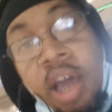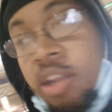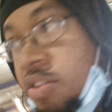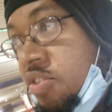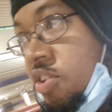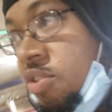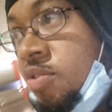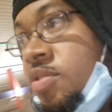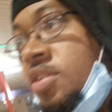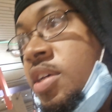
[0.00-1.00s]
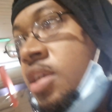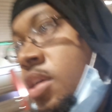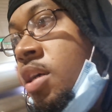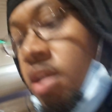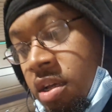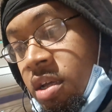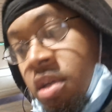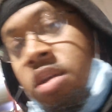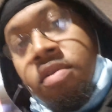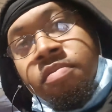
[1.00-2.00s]
dollar deal.
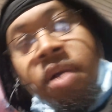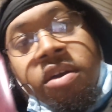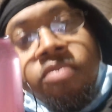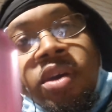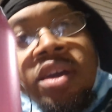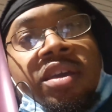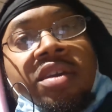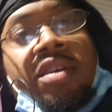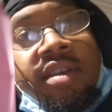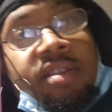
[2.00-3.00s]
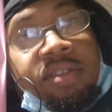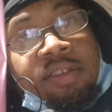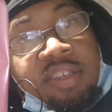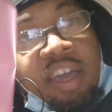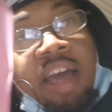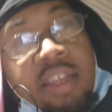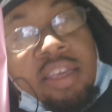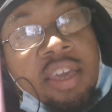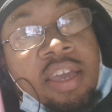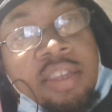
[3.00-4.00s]
By the way, this Cotton
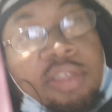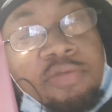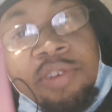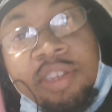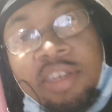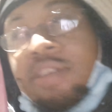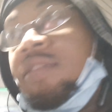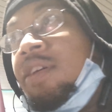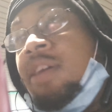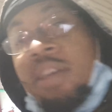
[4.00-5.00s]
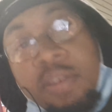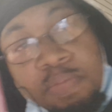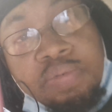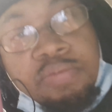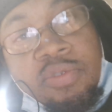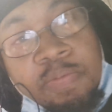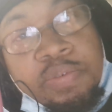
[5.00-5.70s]
Candy 3D is